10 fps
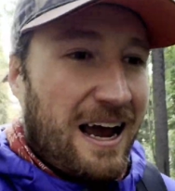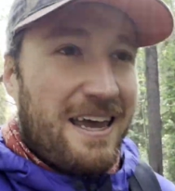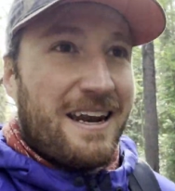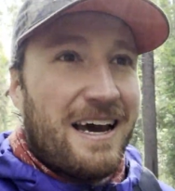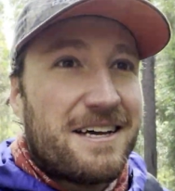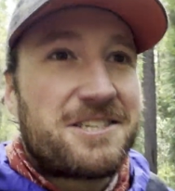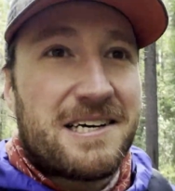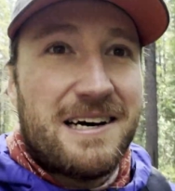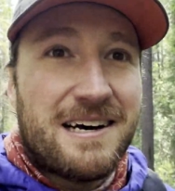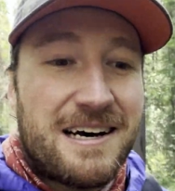It has
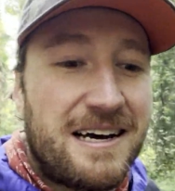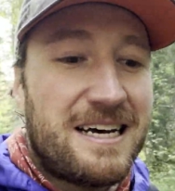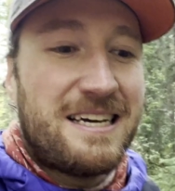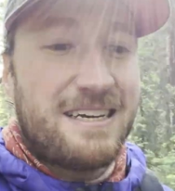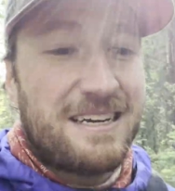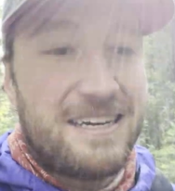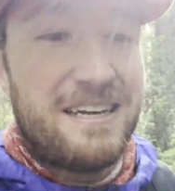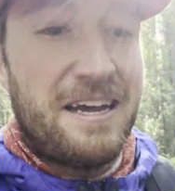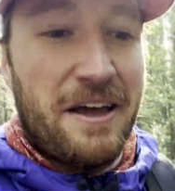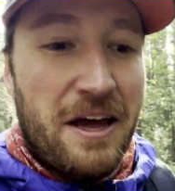a
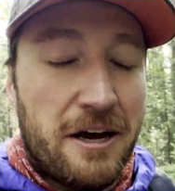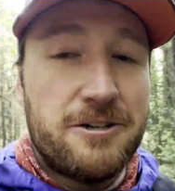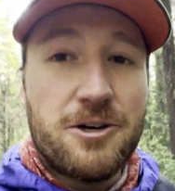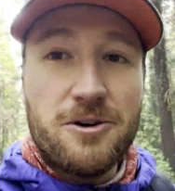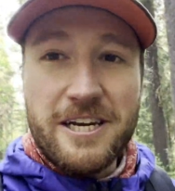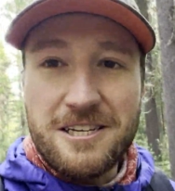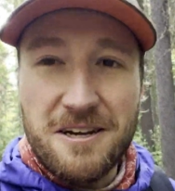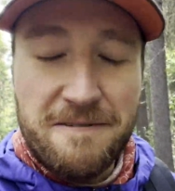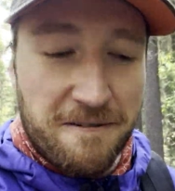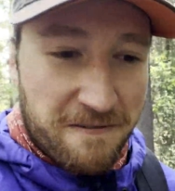duty
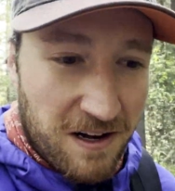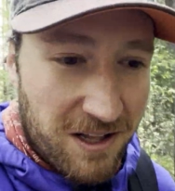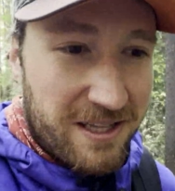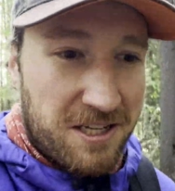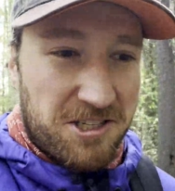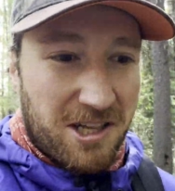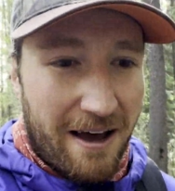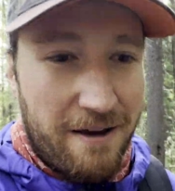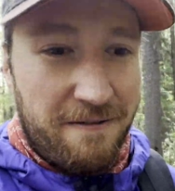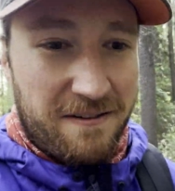to fulfill in this
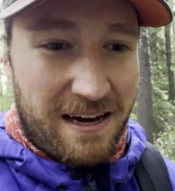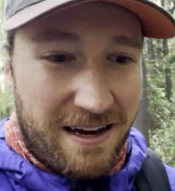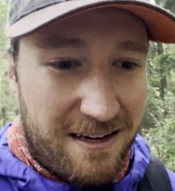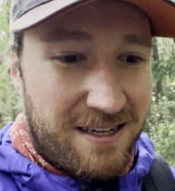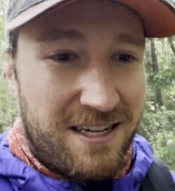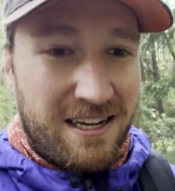life, and